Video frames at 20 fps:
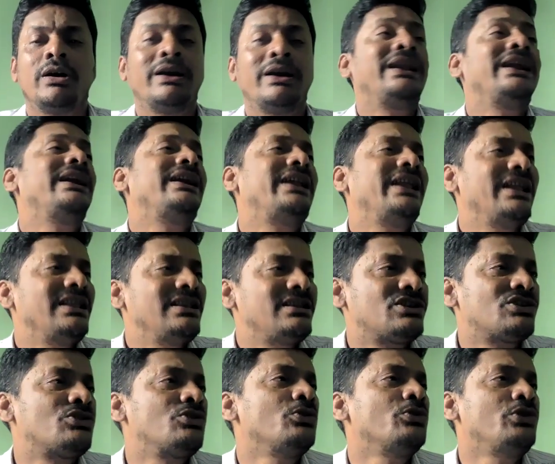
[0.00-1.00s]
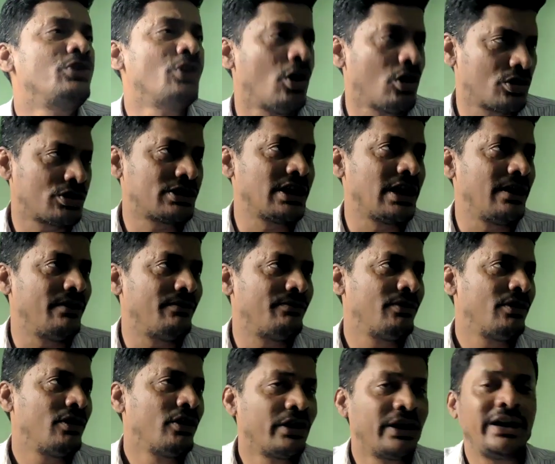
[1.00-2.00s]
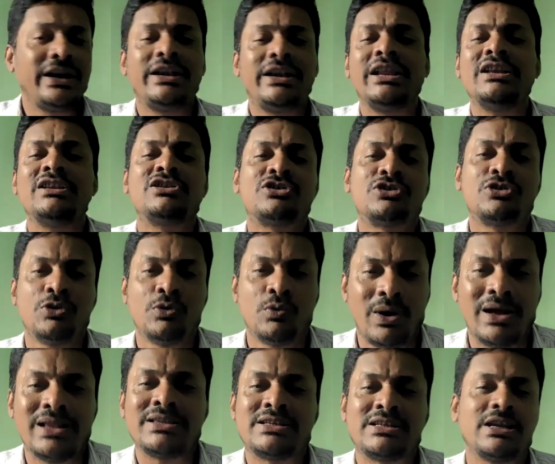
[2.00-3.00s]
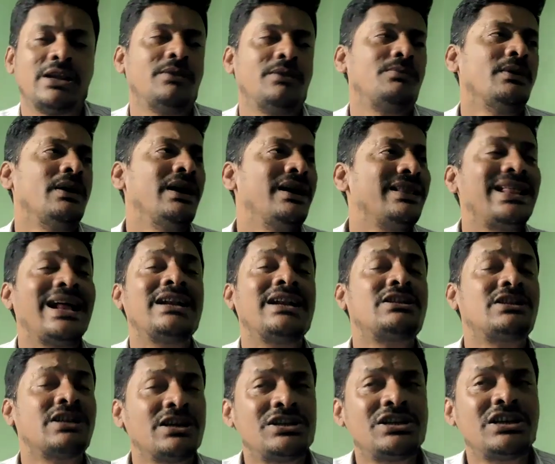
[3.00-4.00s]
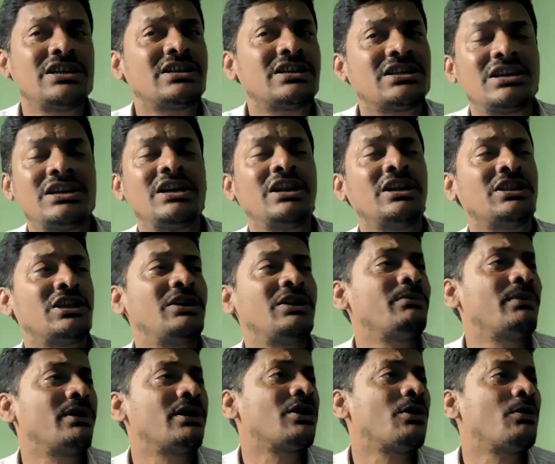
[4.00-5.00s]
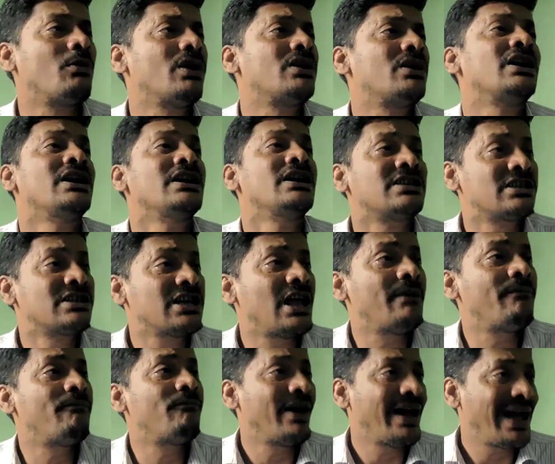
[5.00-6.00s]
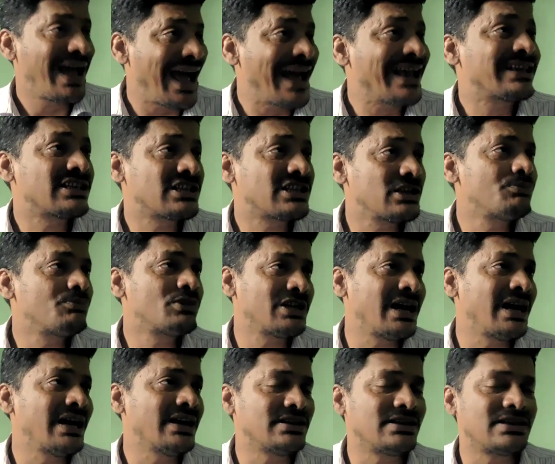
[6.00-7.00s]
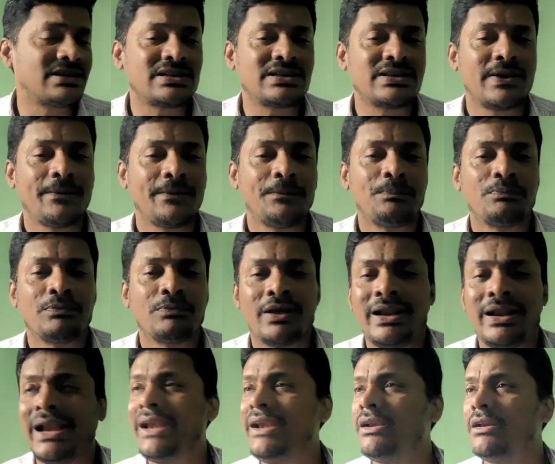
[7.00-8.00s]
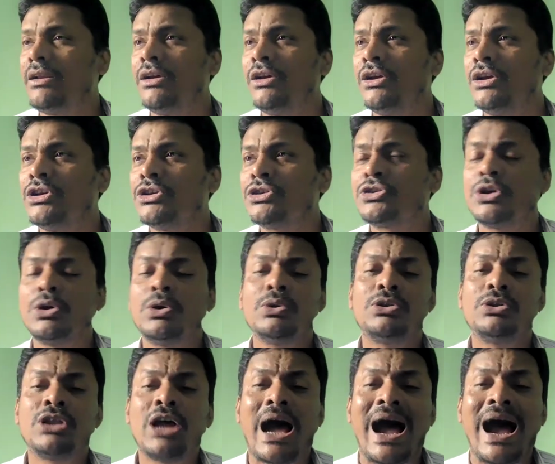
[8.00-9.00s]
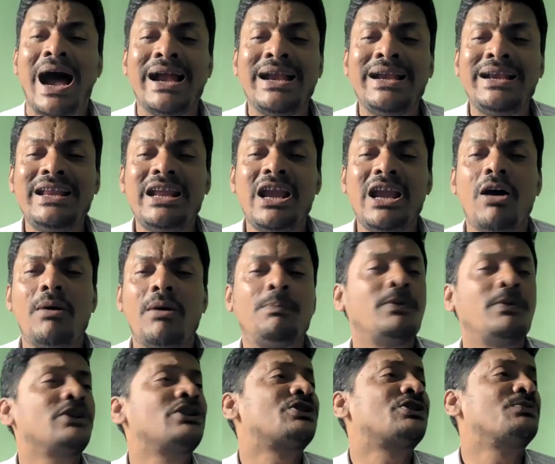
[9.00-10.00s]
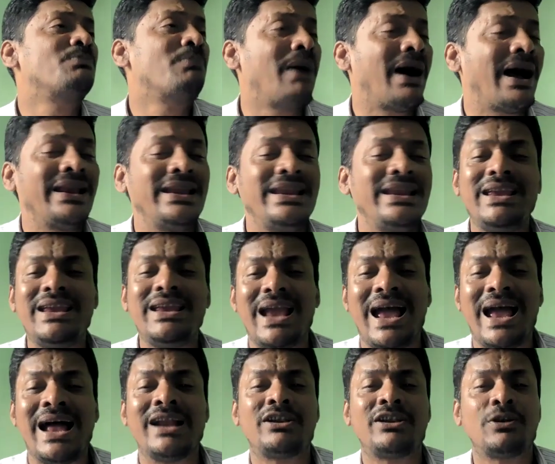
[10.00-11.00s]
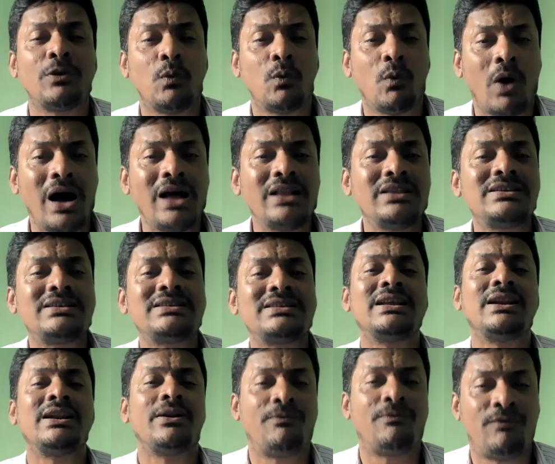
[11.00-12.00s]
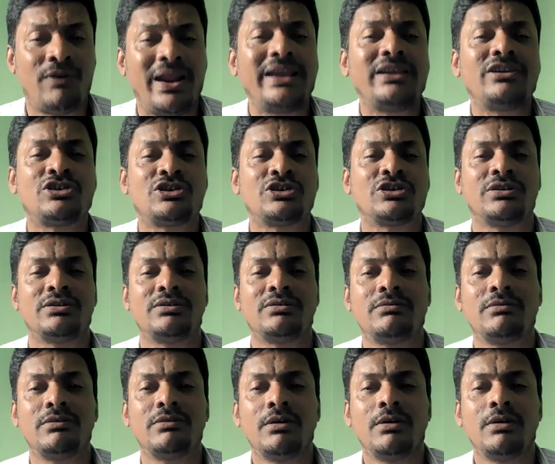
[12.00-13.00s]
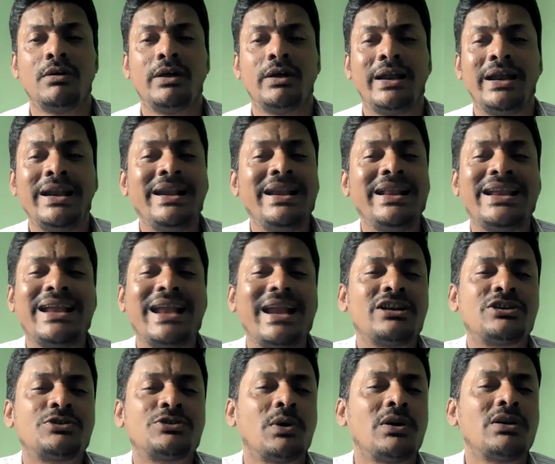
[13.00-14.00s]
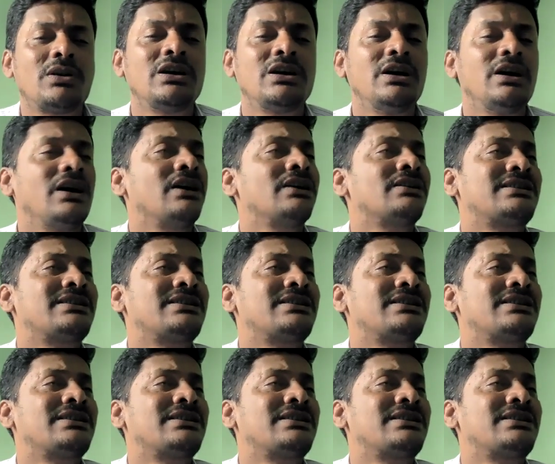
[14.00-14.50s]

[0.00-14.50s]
greetings to yourself, greetings to oneself, that suggests nothing but a what? Self-acceptance, right? So the idea of smiling at one's reflection indicates what? A